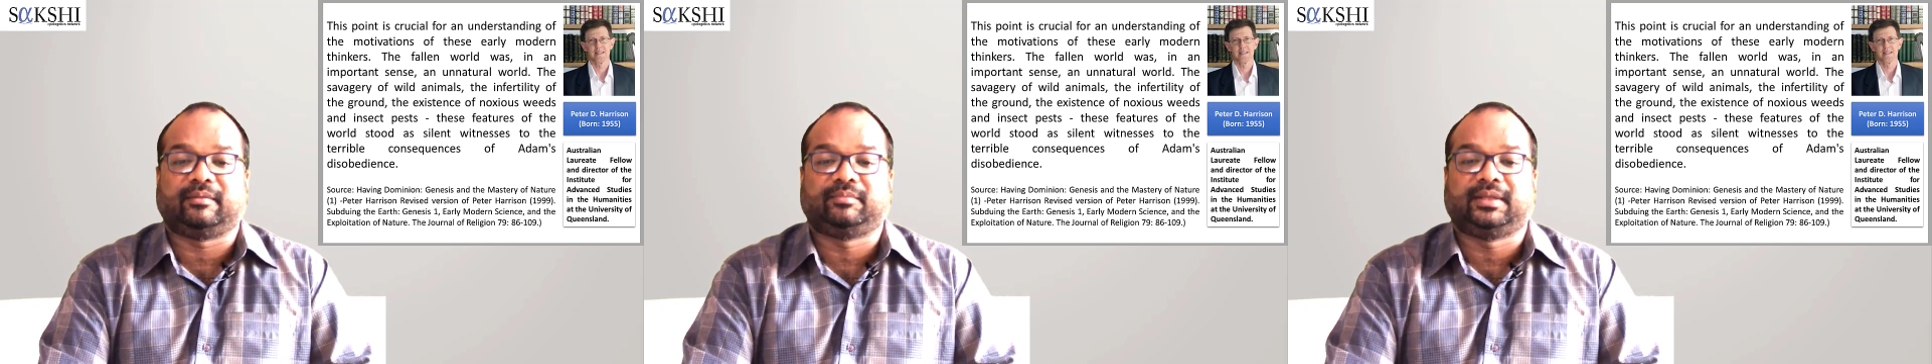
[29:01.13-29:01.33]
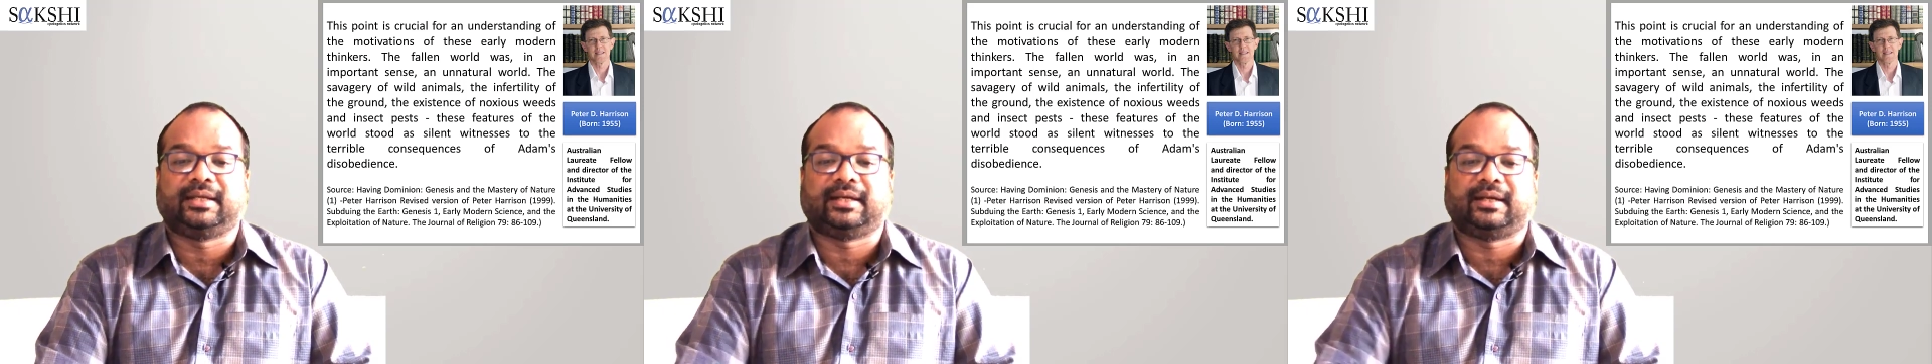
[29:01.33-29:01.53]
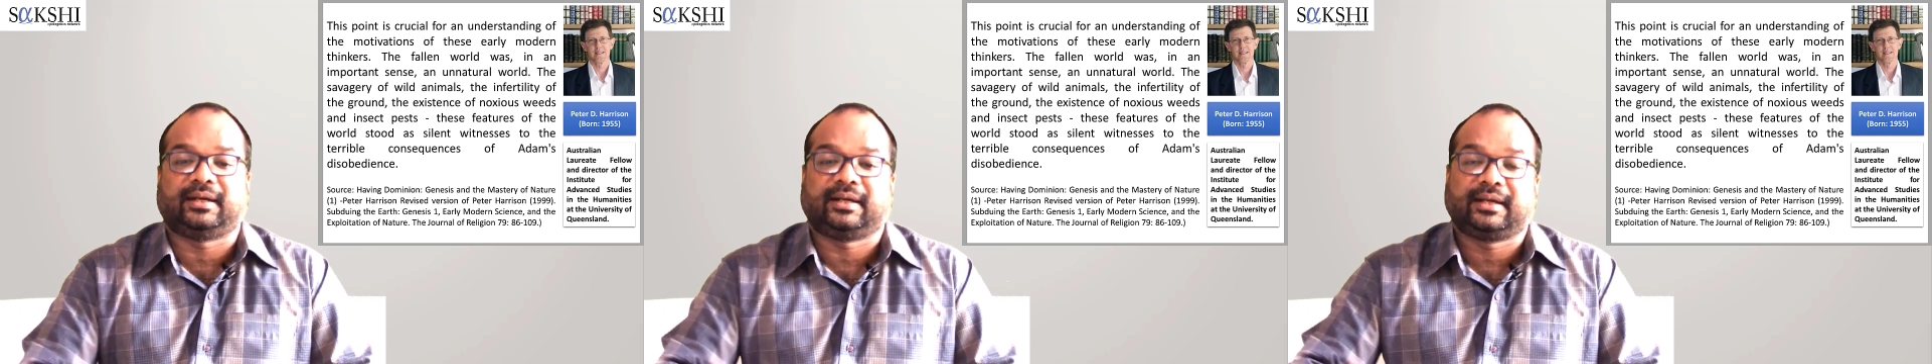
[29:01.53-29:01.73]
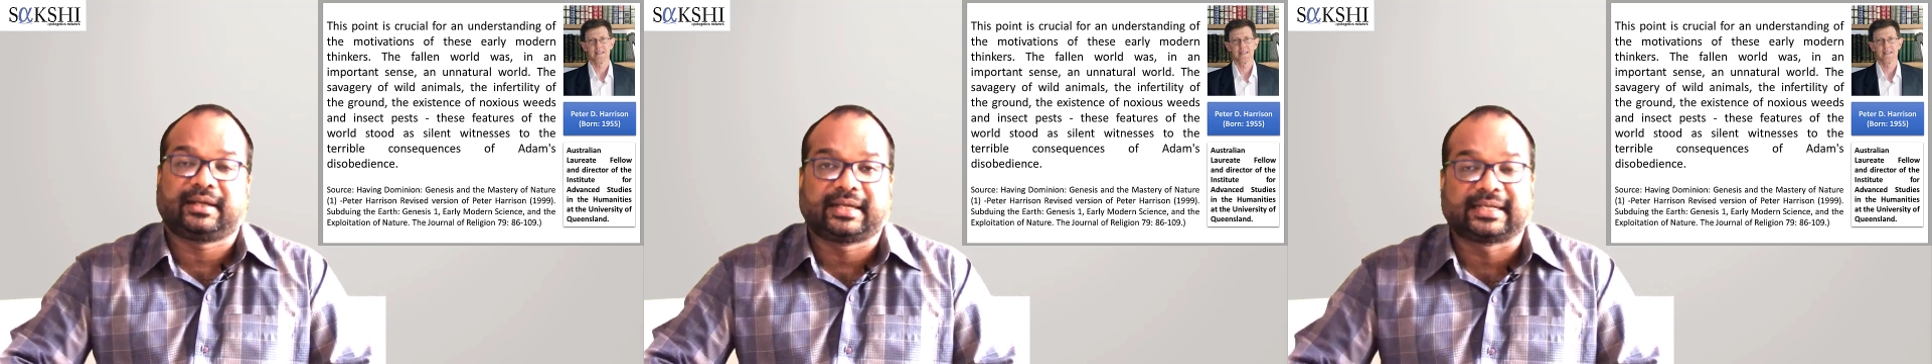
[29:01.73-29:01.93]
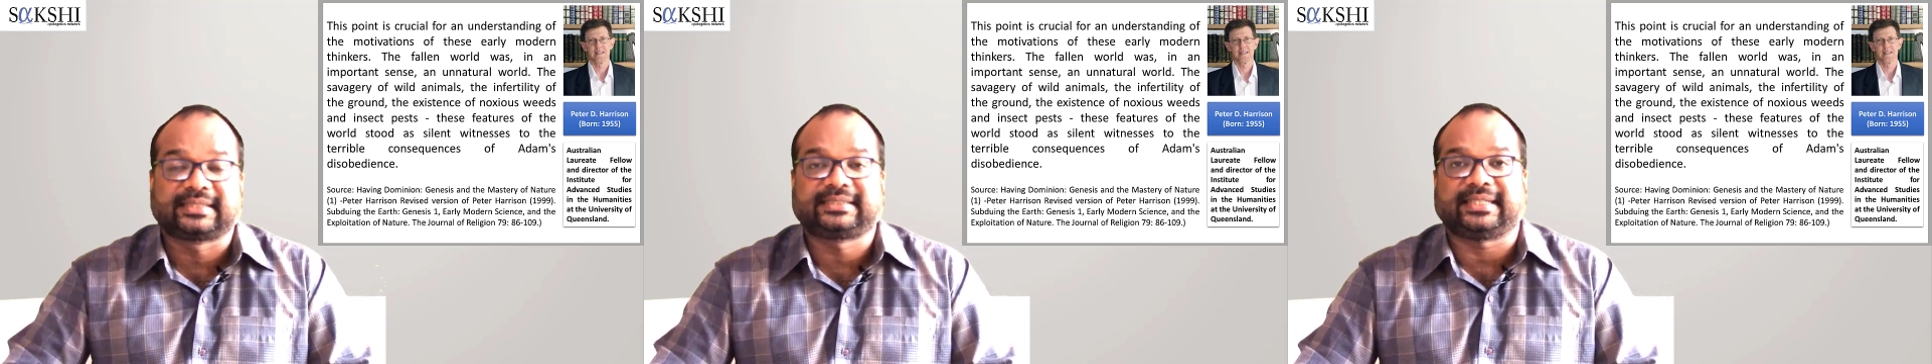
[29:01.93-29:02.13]
the
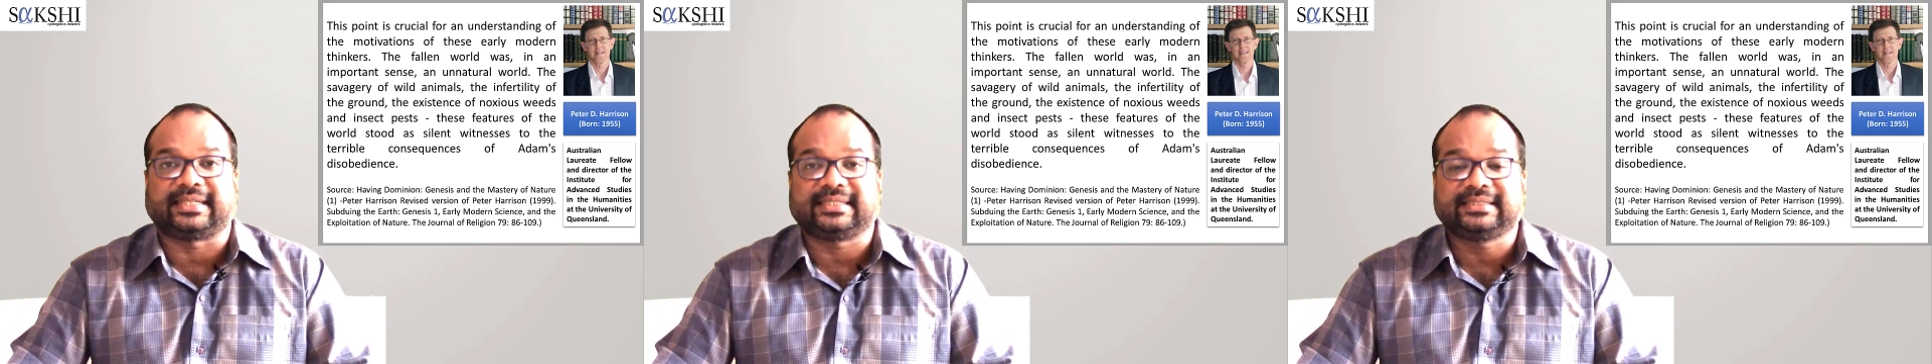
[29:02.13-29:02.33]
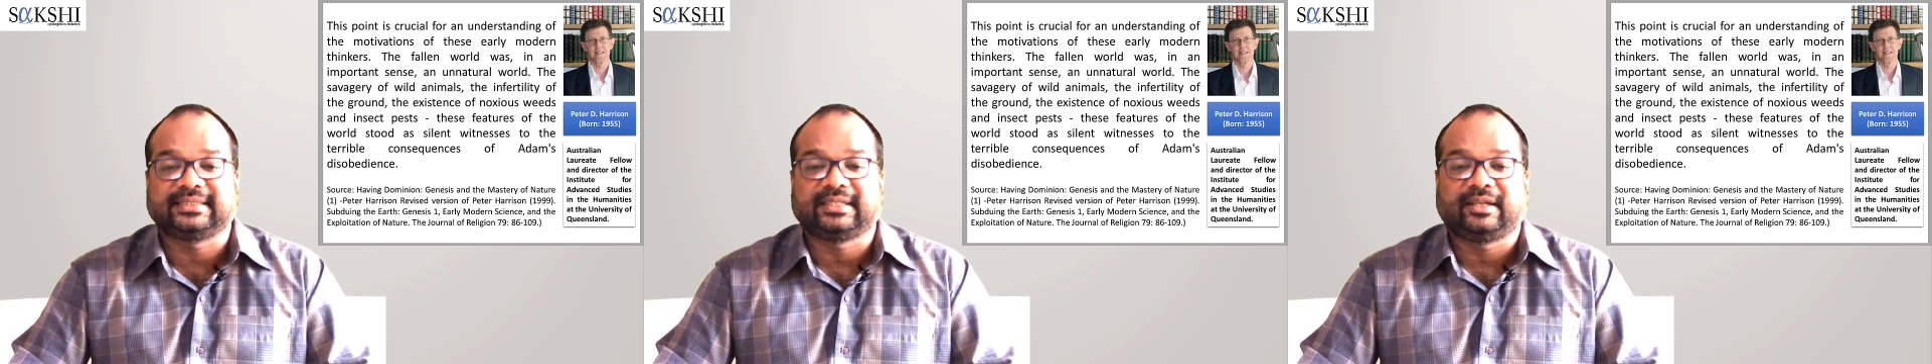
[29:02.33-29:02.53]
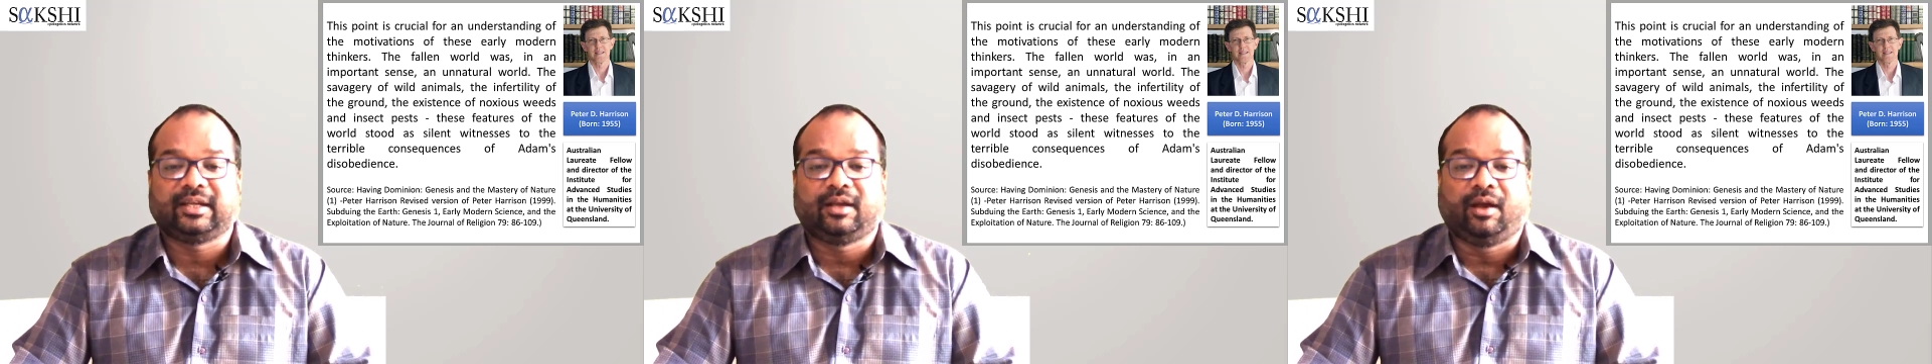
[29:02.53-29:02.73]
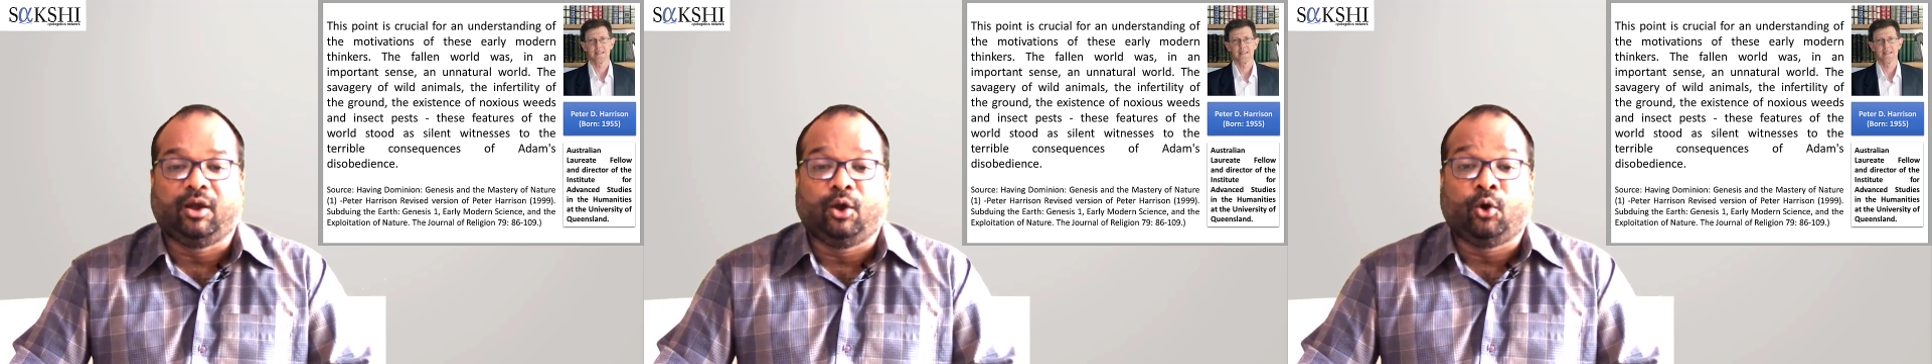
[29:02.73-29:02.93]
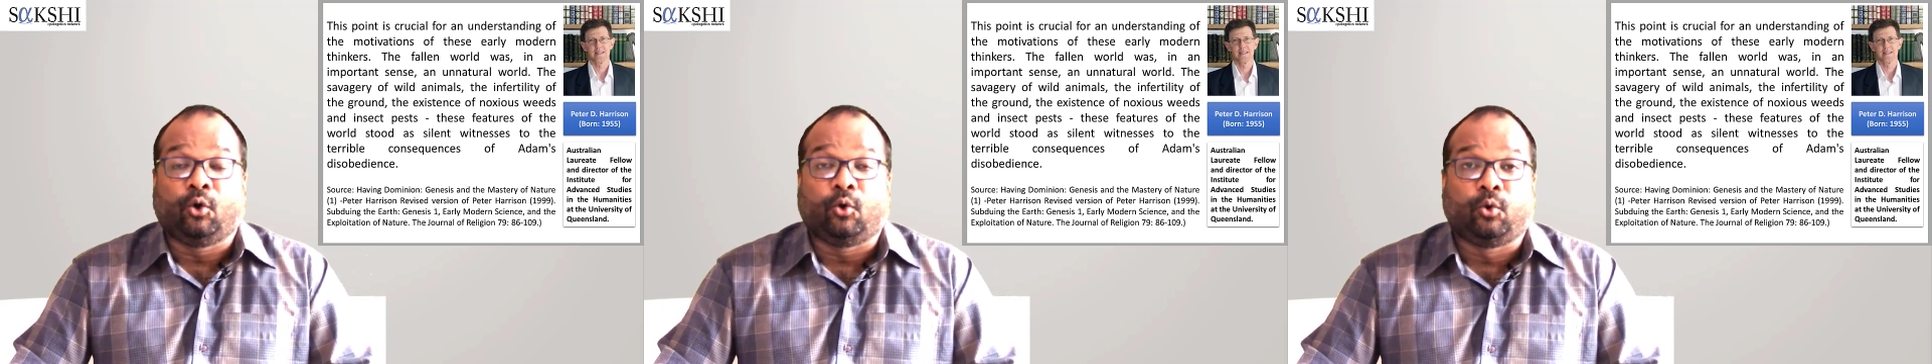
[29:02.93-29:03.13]
Christians
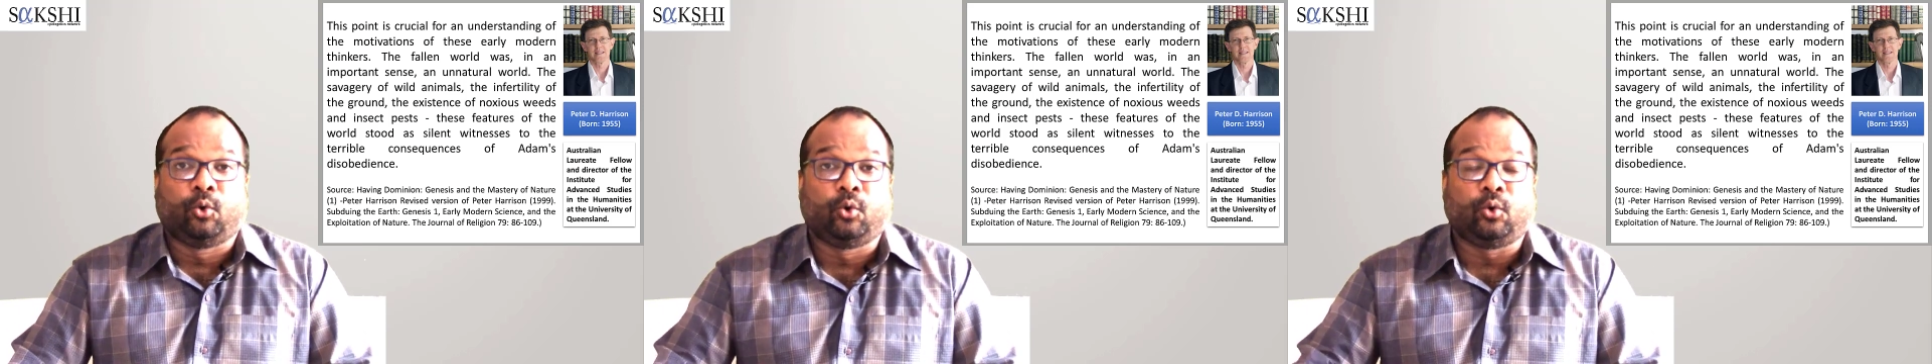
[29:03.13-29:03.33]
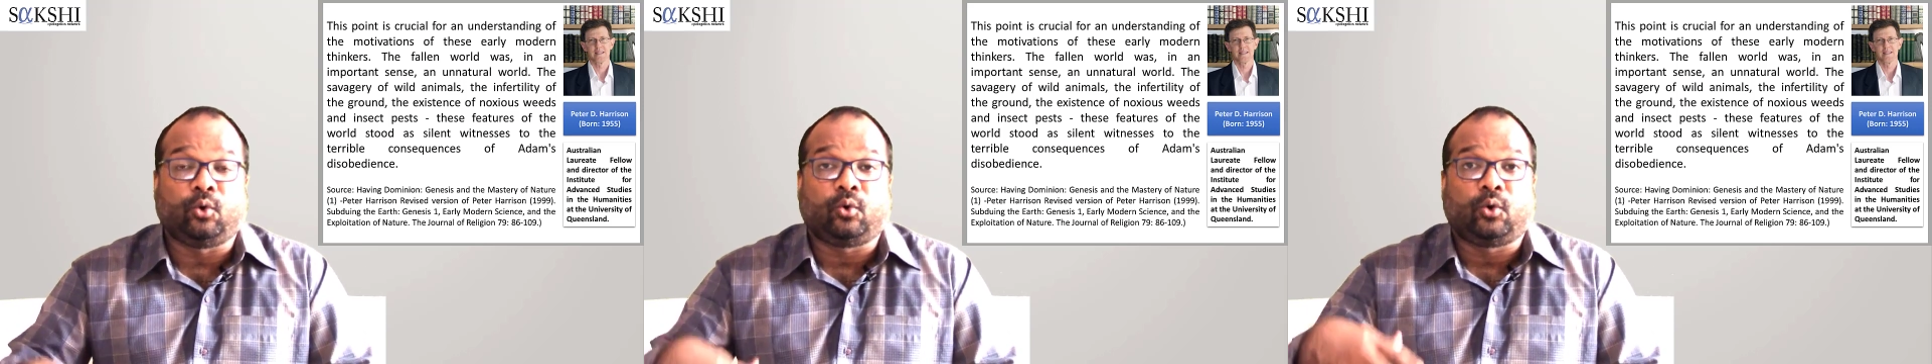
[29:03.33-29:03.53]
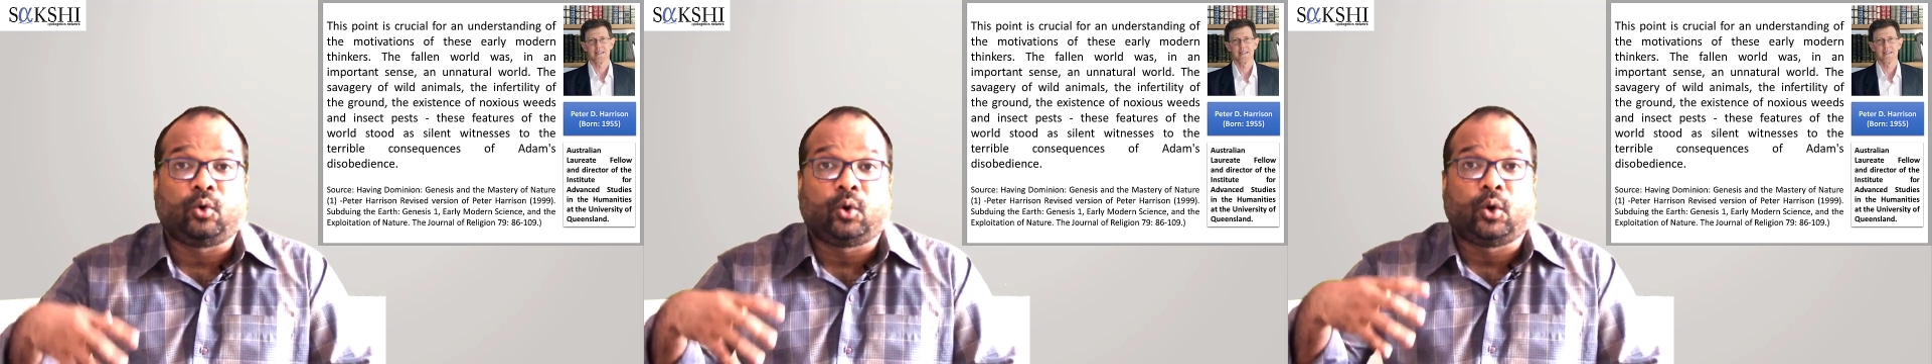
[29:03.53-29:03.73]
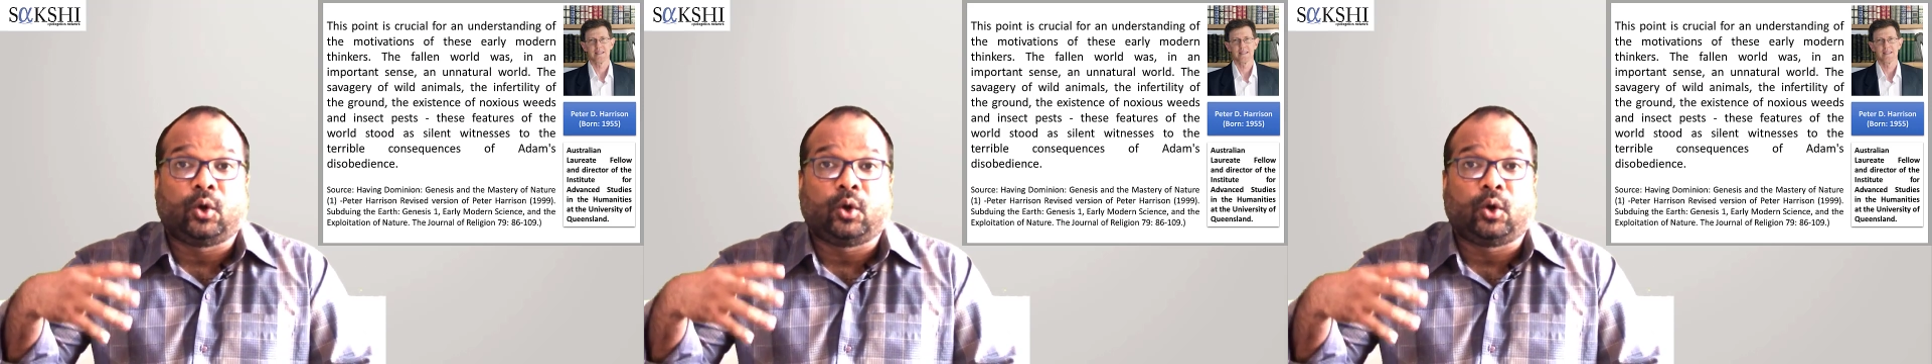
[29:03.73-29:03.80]
who